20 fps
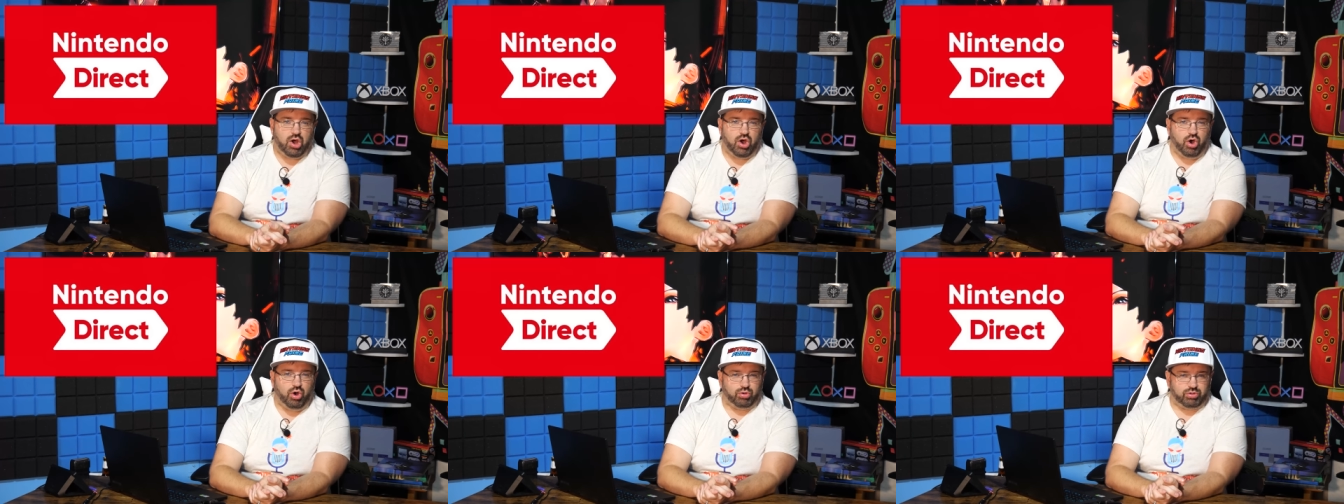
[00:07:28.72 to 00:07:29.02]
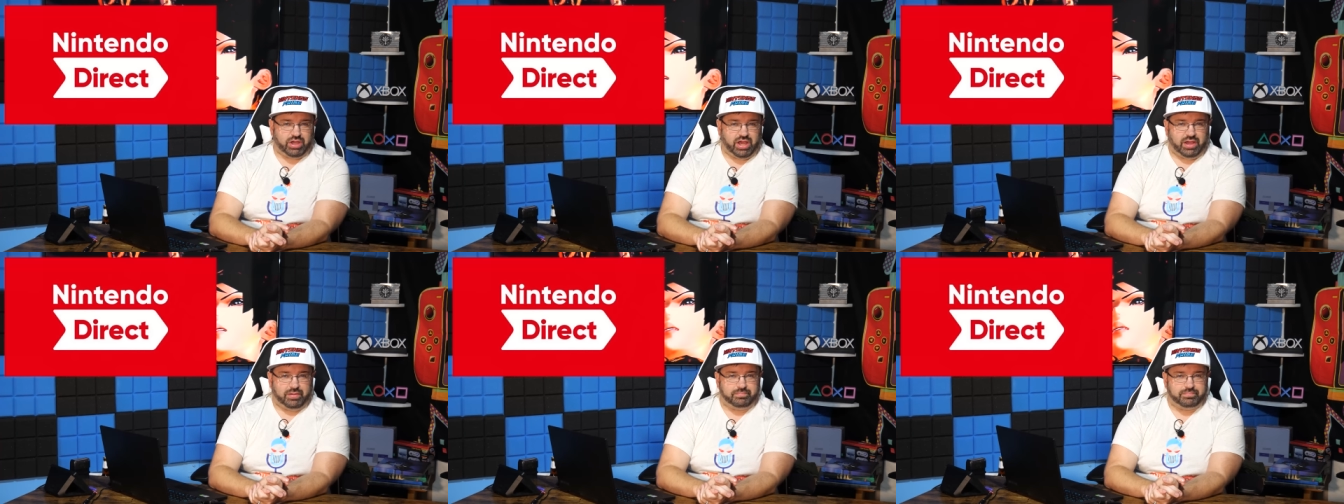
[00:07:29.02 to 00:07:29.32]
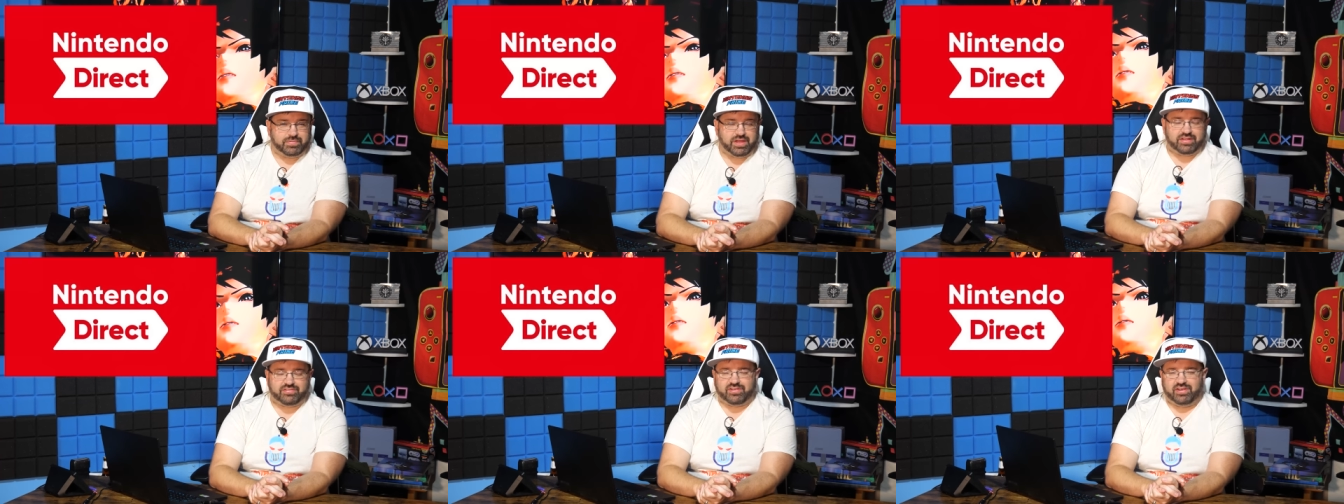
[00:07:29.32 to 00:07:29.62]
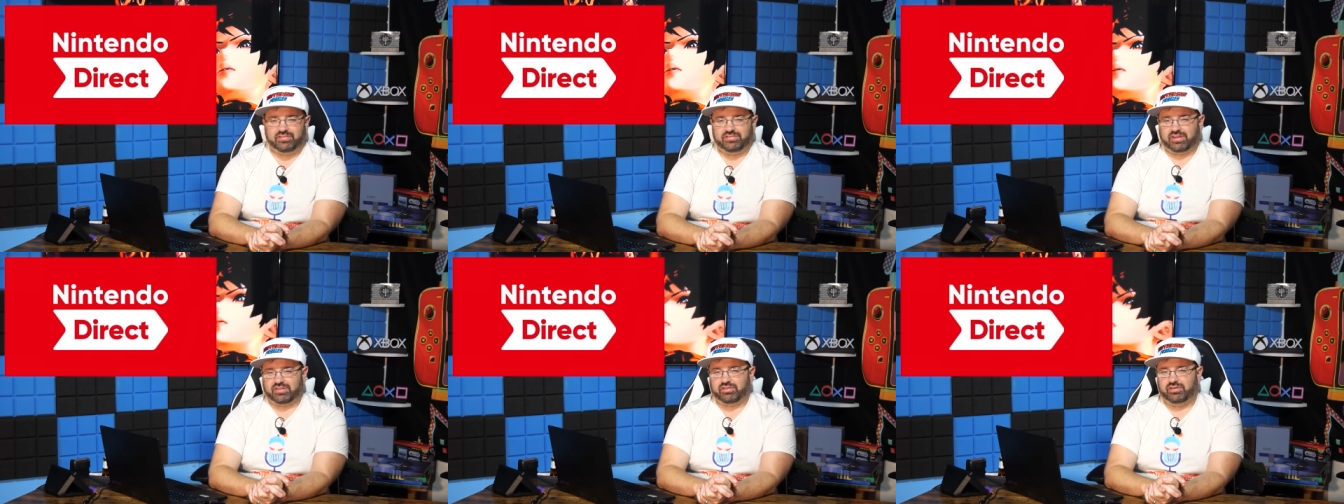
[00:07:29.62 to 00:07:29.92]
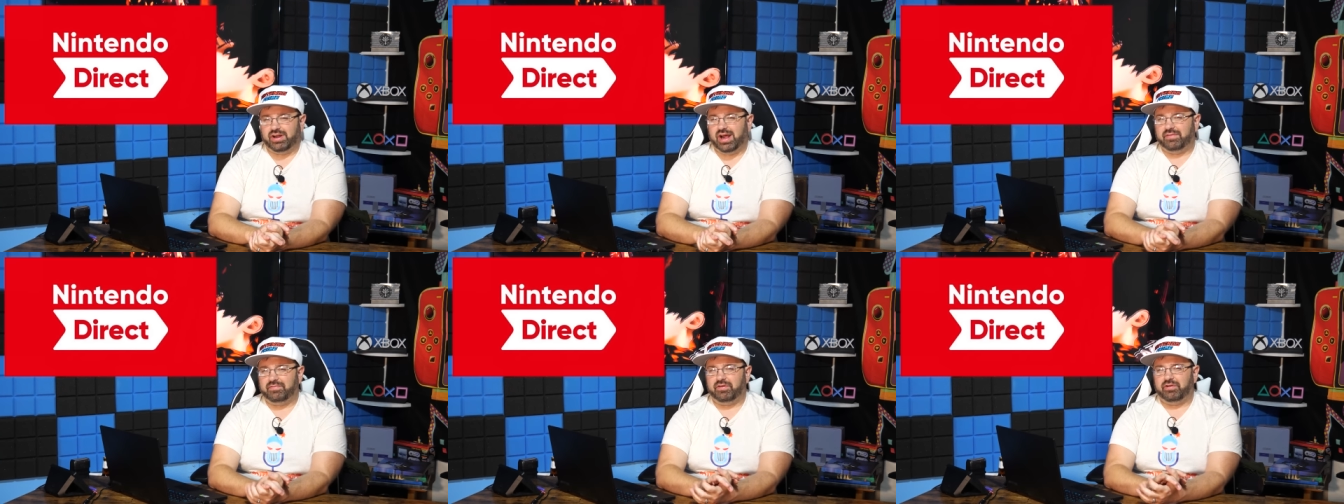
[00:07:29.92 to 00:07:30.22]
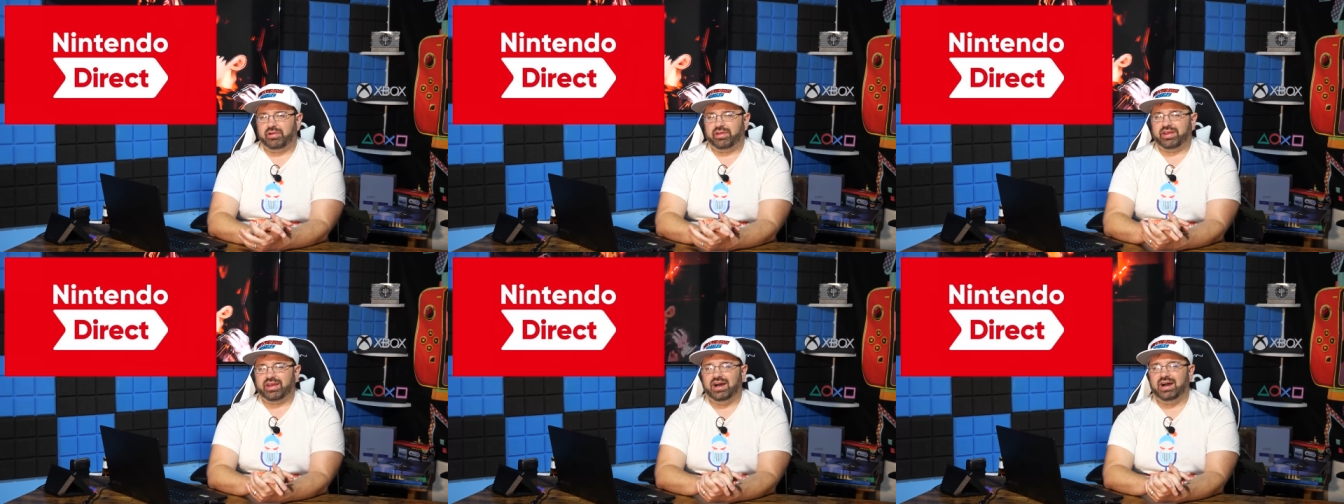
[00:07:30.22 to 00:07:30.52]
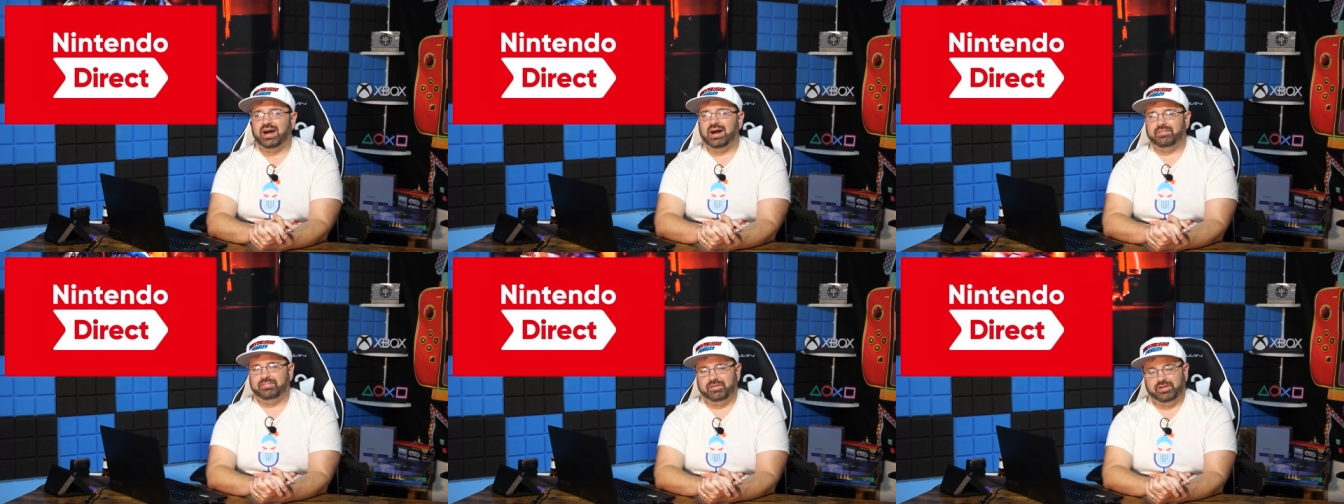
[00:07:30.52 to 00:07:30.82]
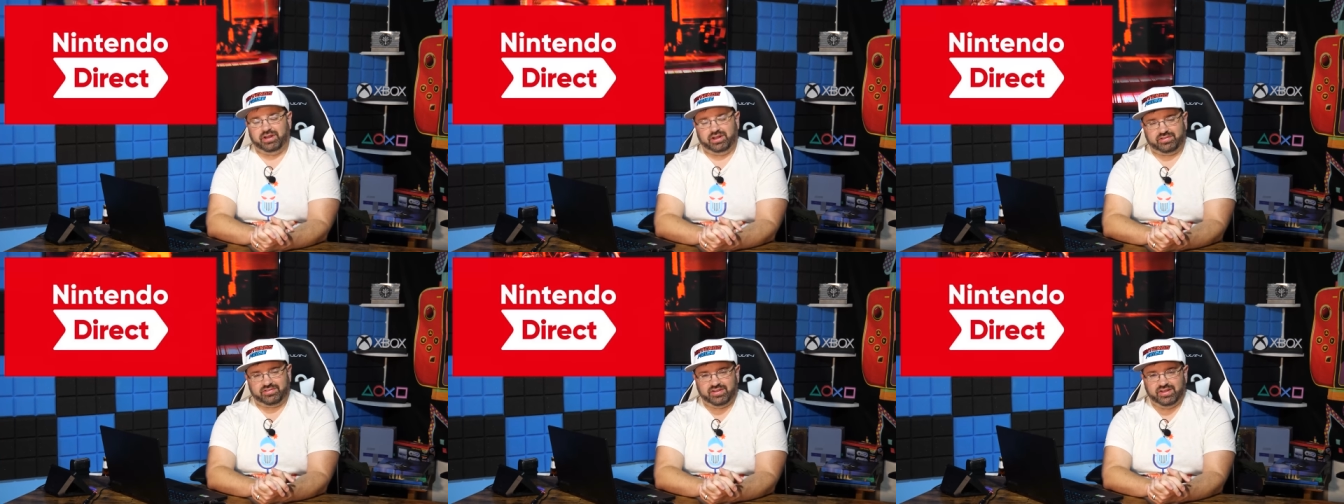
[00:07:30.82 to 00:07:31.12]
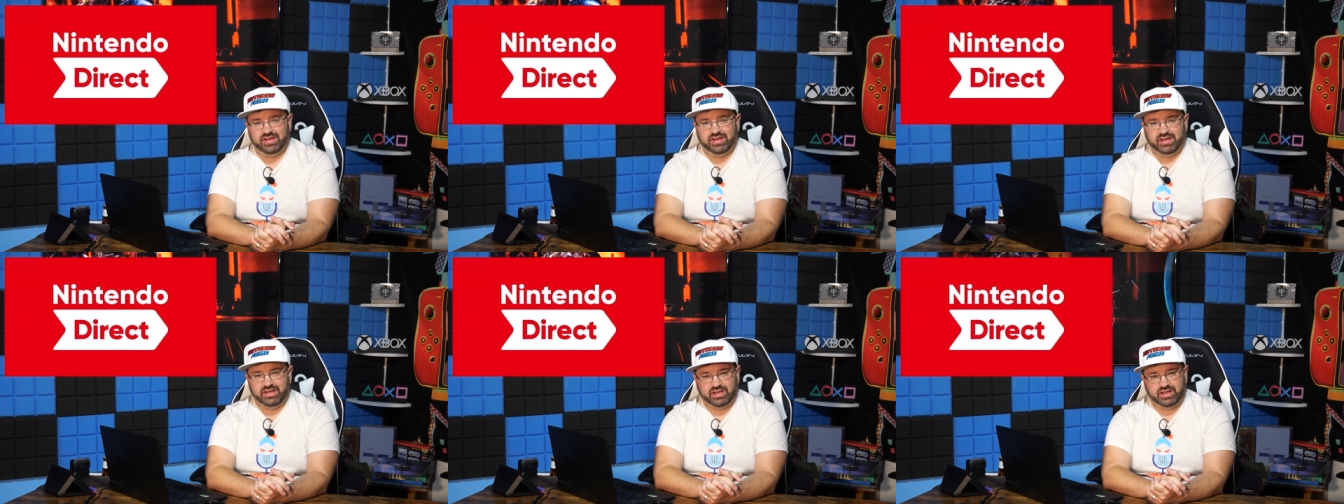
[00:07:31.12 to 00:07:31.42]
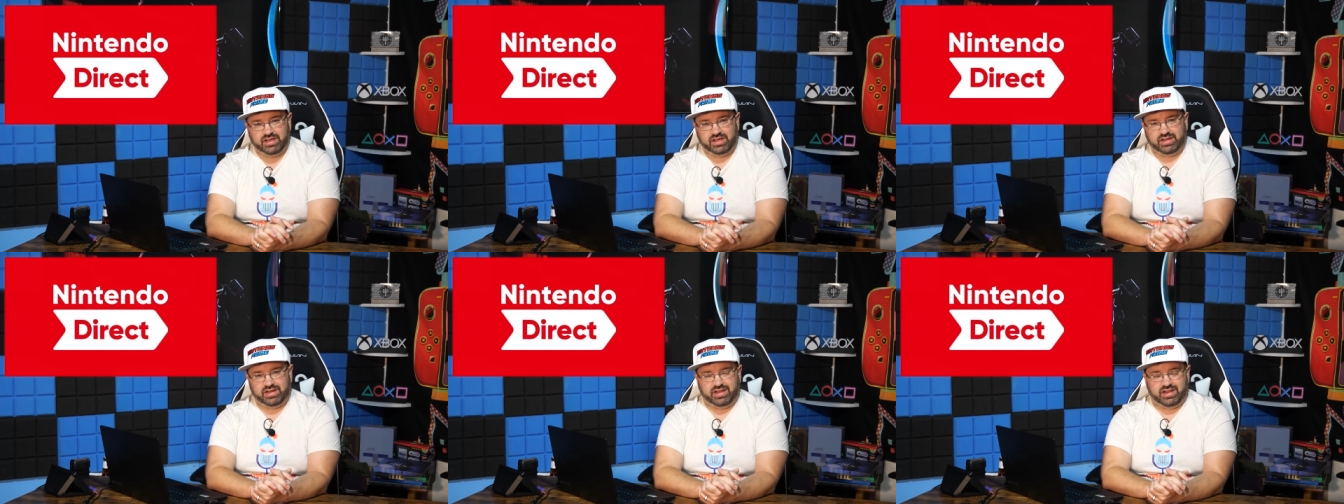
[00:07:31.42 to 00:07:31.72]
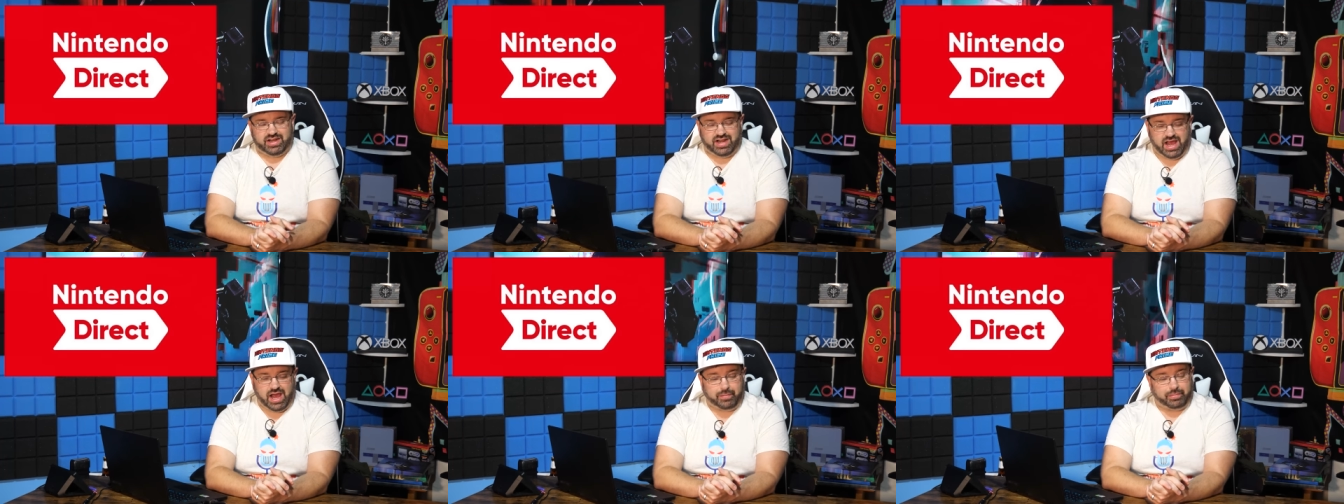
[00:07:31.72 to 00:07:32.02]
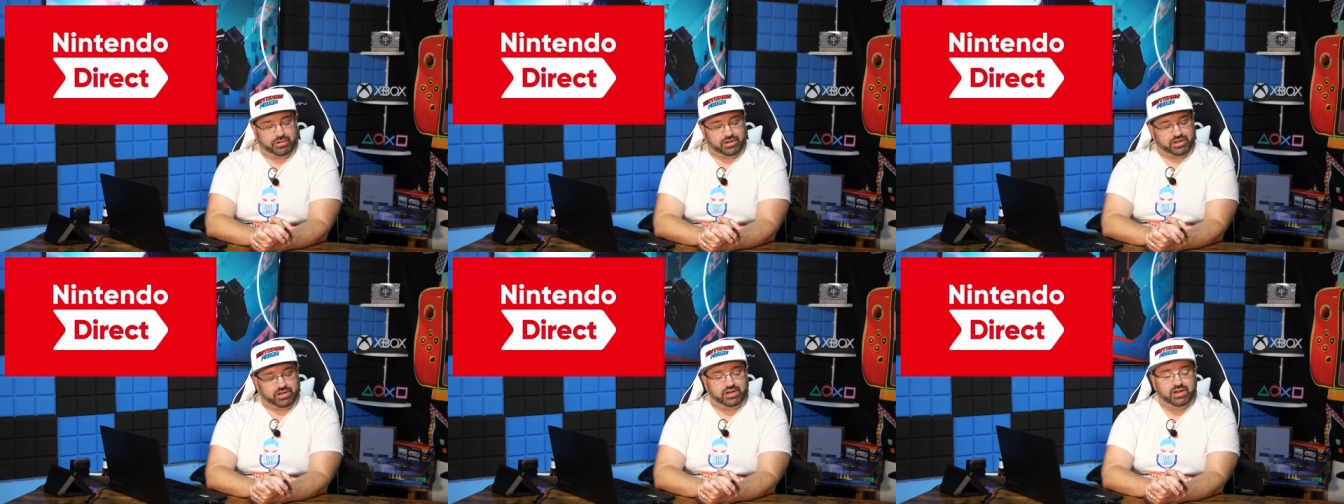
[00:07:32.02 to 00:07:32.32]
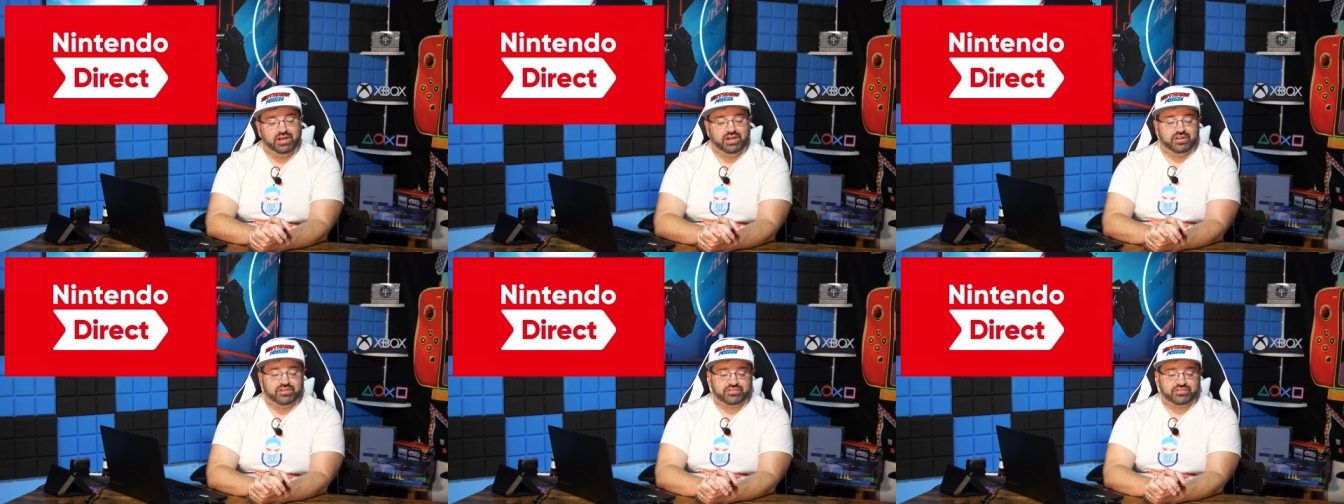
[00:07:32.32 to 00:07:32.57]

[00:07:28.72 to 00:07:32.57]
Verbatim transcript: Okay, that sounds like they're not very confident in it happening.